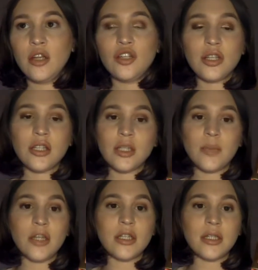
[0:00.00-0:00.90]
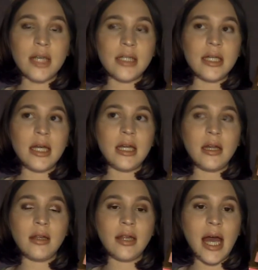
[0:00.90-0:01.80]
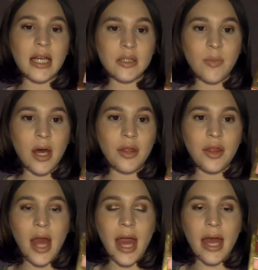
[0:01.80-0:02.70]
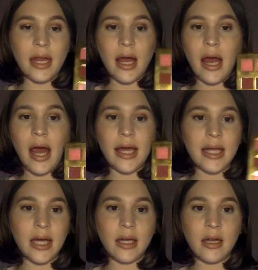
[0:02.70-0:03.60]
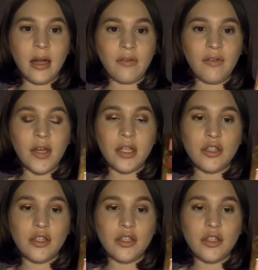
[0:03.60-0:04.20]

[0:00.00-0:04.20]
just as much as I did last month, and I can't get enough of it.